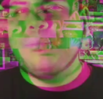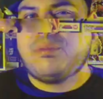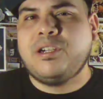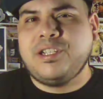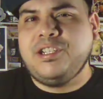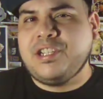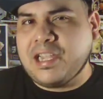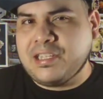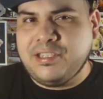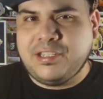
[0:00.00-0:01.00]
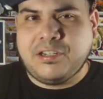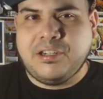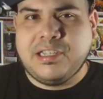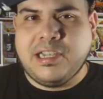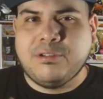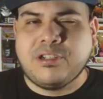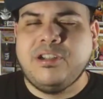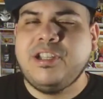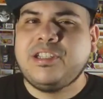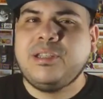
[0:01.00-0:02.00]
the Percy Jackson series that was
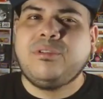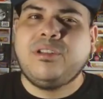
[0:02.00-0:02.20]
on Disney